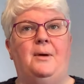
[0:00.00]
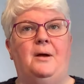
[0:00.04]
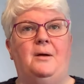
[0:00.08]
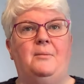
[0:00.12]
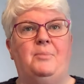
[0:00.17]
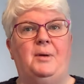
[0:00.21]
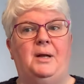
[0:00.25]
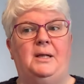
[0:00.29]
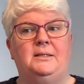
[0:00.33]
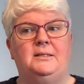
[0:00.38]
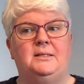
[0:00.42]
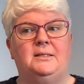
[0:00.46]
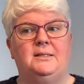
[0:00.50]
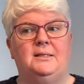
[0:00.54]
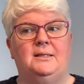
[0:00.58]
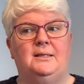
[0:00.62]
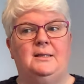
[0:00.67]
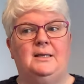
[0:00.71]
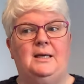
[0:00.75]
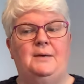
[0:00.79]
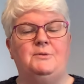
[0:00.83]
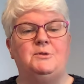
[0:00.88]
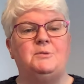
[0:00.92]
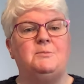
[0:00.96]
But
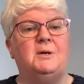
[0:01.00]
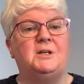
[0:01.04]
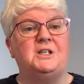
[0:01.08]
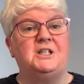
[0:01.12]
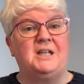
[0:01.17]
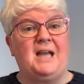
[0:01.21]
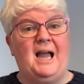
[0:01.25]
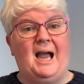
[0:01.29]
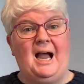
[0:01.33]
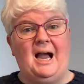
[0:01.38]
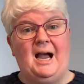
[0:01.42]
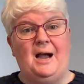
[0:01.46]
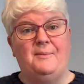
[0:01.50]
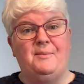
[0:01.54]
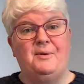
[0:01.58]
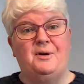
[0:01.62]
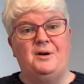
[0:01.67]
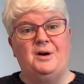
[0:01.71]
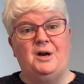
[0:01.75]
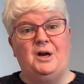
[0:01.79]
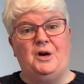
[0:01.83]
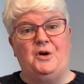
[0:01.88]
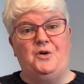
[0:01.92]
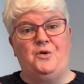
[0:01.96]
it was much calmer
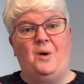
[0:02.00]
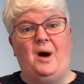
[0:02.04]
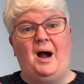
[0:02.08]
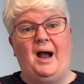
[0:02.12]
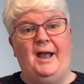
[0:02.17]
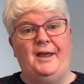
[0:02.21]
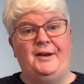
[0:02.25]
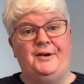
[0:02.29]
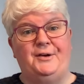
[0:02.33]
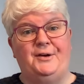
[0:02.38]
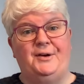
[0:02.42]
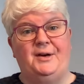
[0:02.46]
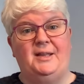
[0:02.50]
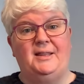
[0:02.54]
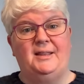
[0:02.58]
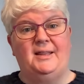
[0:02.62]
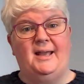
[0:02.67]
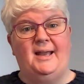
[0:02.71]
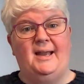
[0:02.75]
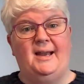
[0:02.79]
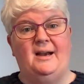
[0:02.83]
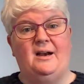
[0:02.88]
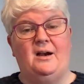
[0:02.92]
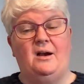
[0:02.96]
and quieter in
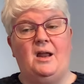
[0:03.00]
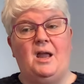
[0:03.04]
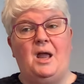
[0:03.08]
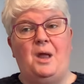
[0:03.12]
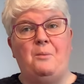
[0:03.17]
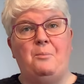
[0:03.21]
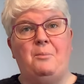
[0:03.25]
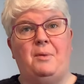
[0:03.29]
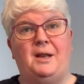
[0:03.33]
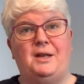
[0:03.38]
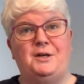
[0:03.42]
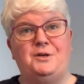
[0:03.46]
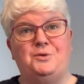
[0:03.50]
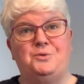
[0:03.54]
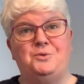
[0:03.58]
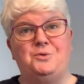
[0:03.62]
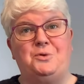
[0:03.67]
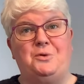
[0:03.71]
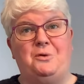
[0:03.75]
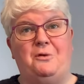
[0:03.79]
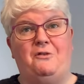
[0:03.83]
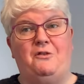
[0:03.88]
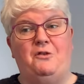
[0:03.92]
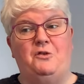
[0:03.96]
there. But I don't
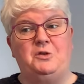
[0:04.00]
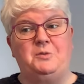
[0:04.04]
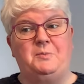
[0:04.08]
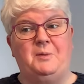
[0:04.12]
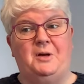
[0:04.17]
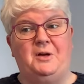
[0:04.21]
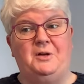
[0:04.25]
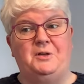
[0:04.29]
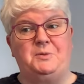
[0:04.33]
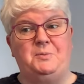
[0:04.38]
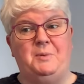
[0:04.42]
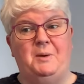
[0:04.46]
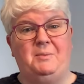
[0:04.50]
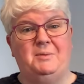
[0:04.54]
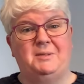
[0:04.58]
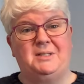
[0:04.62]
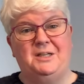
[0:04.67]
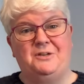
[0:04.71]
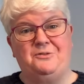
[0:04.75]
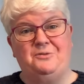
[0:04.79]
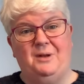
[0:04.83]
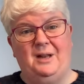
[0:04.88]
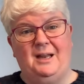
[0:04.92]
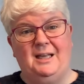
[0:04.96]
know if it was because people
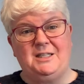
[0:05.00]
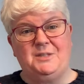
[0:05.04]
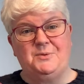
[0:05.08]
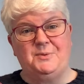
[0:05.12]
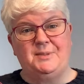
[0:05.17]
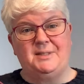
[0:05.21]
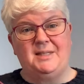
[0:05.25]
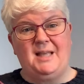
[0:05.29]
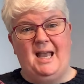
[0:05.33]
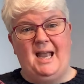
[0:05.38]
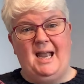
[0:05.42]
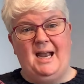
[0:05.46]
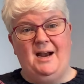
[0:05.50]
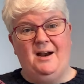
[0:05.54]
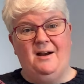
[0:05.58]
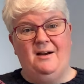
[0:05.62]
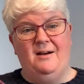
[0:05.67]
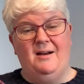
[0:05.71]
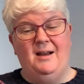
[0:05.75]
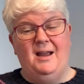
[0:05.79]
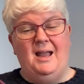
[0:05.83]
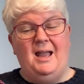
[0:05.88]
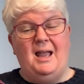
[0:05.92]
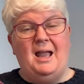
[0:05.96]
didn't realise it was there.